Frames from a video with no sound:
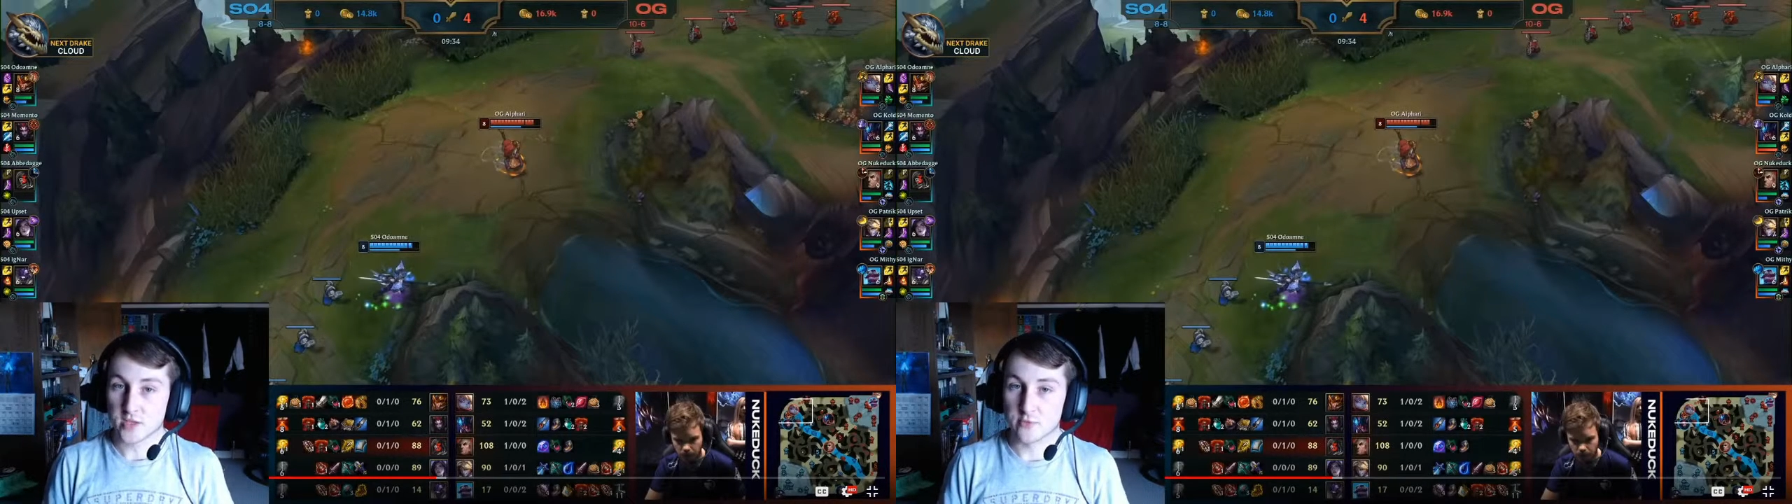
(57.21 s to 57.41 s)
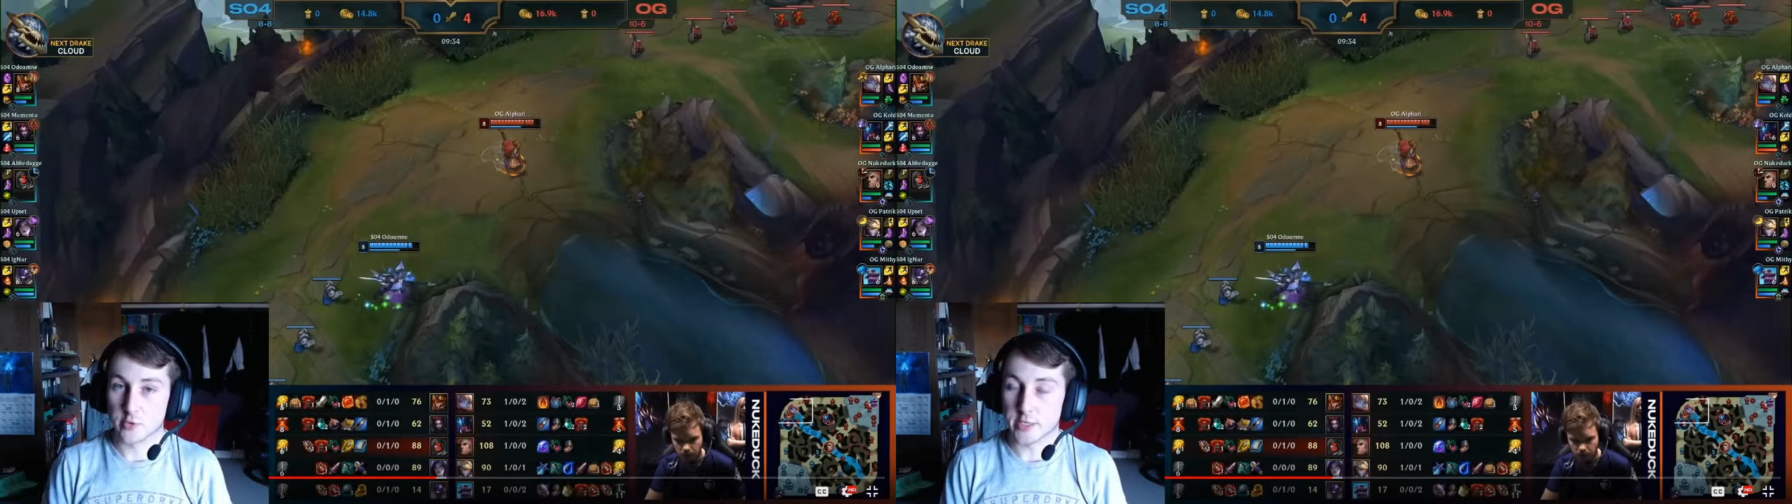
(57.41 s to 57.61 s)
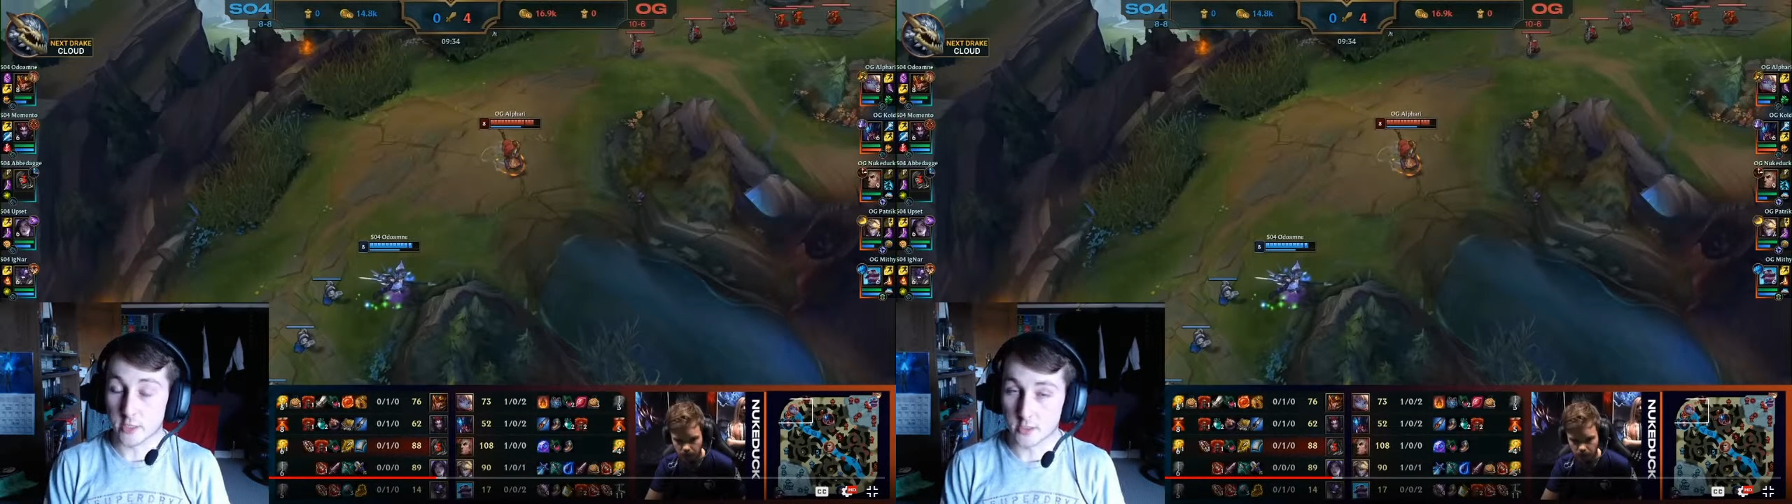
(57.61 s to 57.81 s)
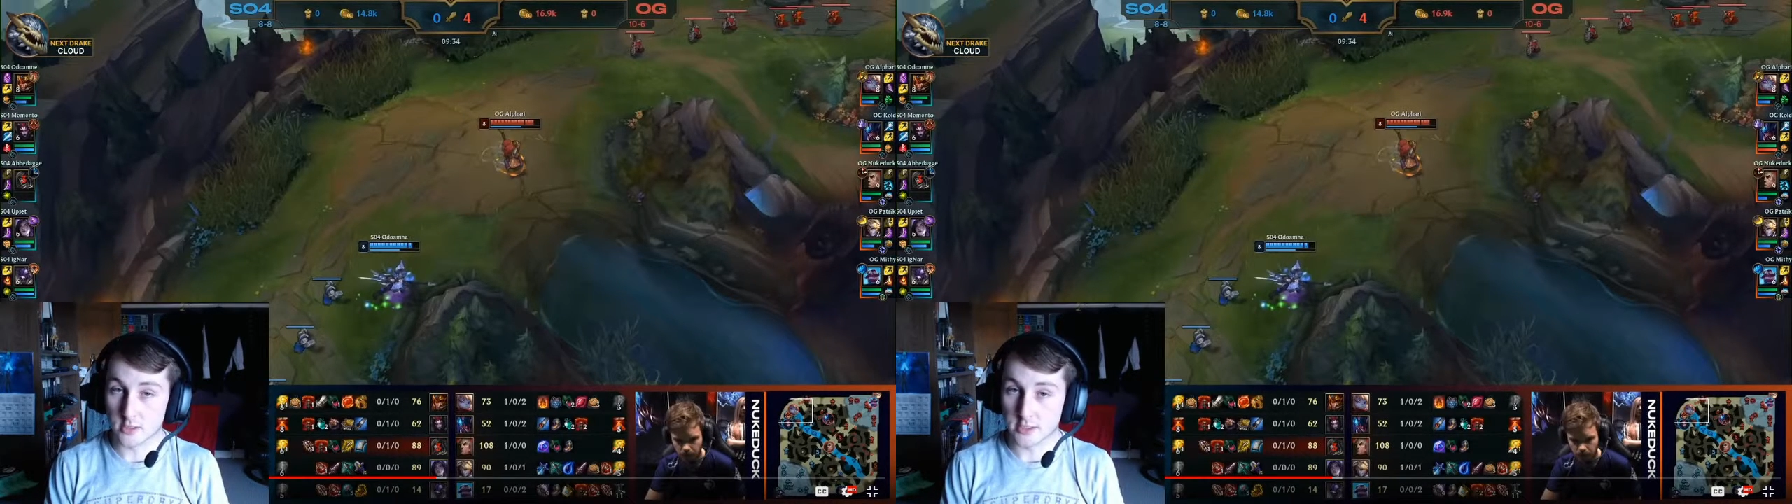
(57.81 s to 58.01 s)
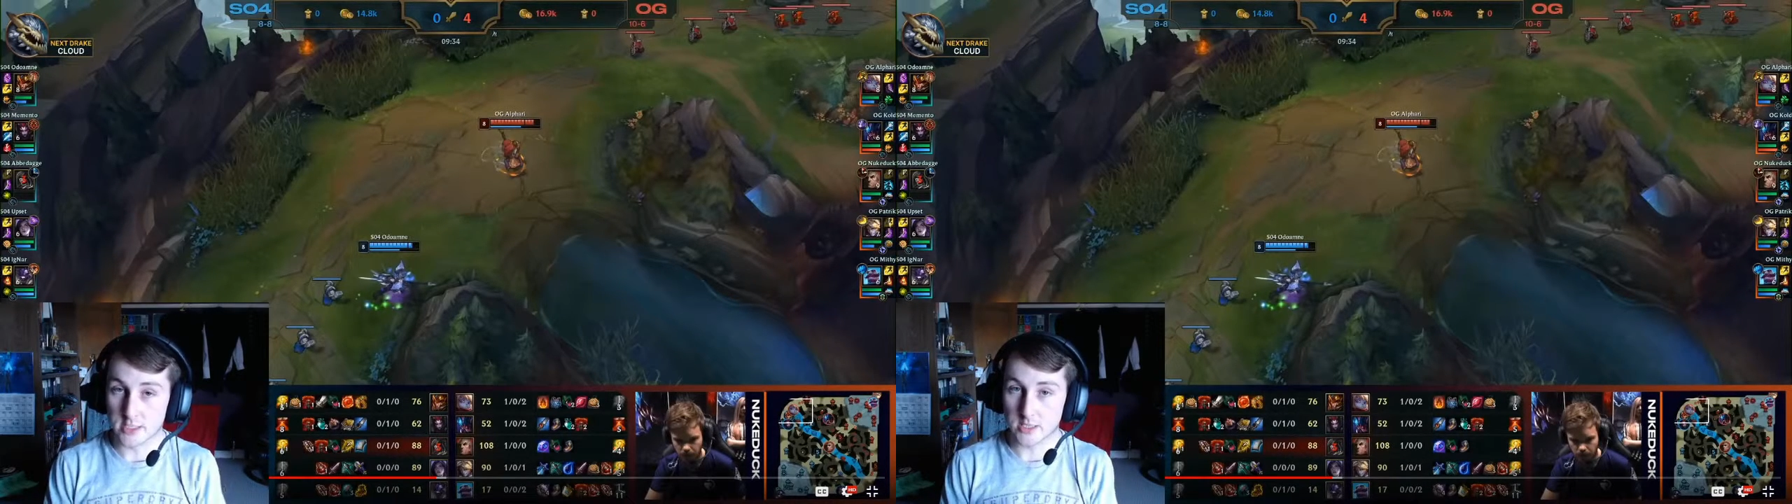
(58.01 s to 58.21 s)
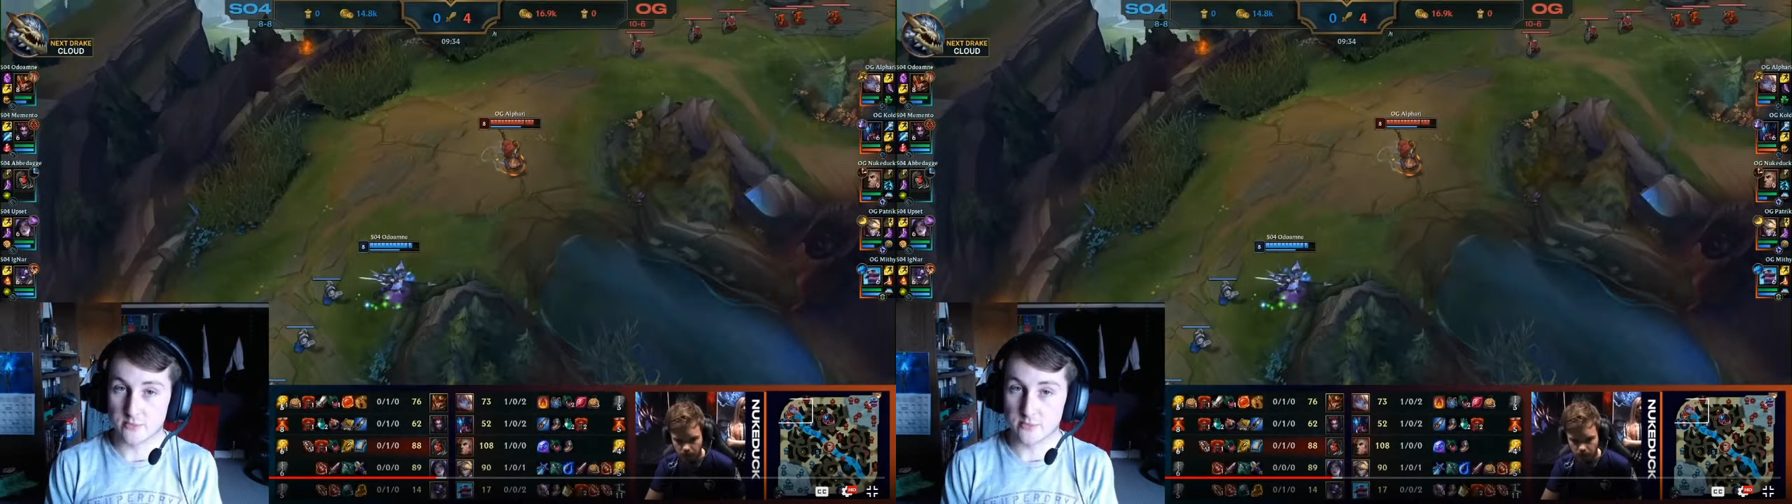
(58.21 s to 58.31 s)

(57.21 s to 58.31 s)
very early game